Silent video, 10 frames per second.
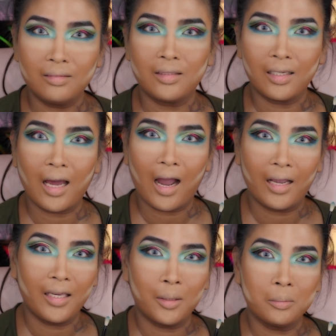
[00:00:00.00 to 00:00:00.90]
than
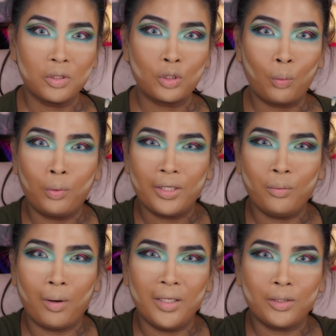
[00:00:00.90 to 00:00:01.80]
I am. So what do
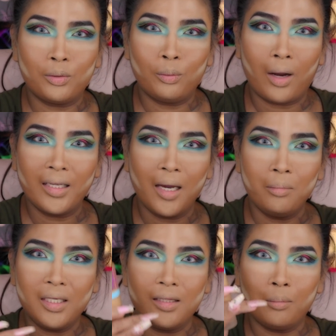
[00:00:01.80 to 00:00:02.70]
you want me to do? I
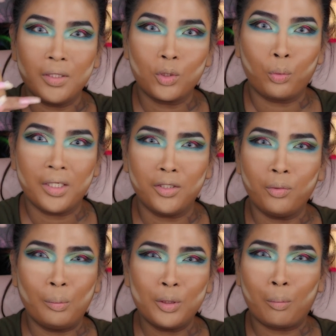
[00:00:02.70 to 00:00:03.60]
am in the between. Do
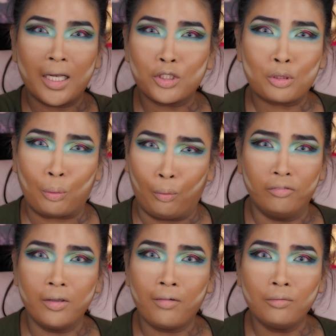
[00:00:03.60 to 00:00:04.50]
you want me to buy two
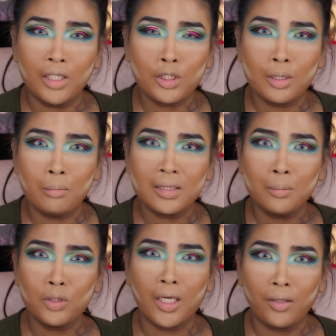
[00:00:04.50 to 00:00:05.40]
of the foundation and mix
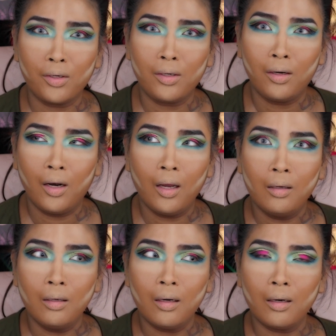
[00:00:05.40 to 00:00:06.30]
them together?
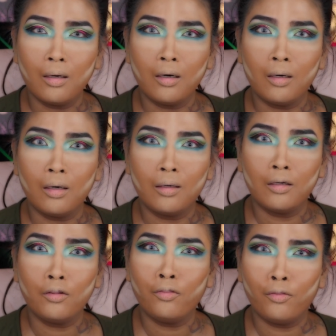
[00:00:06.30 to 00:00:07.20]

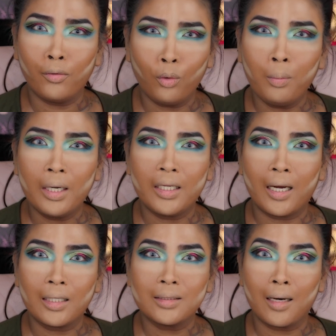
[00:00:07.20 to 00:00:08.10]
Nobody
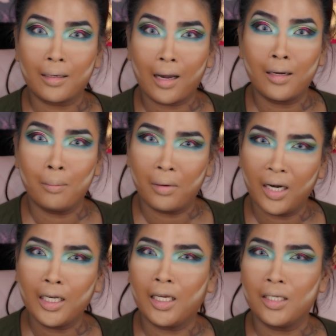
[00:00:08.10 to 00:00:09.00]
has that kind of
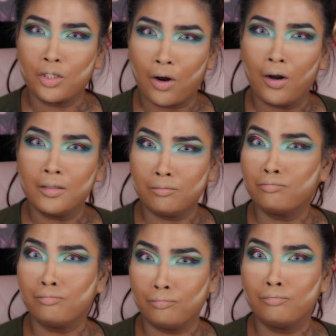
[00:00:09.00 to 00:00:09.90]
money, Tarte.
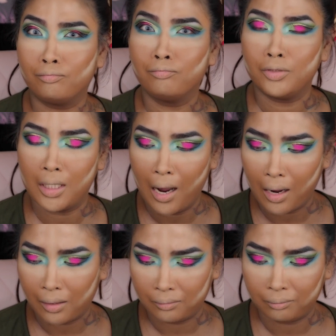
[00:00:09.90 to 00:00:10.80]
Yeah.